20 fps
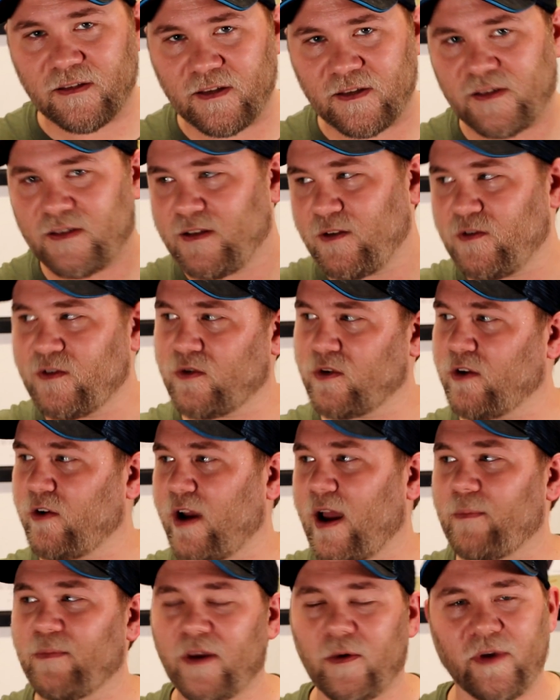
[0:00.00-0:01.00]
This is the sort of
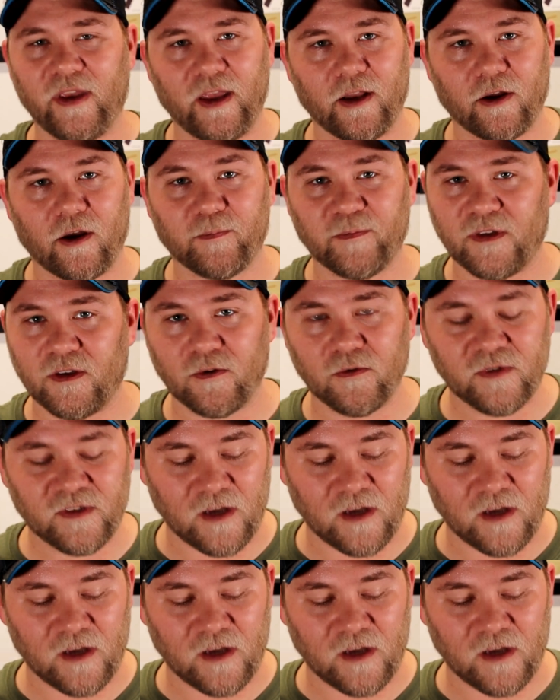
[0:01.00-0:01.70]
crap that we get up to.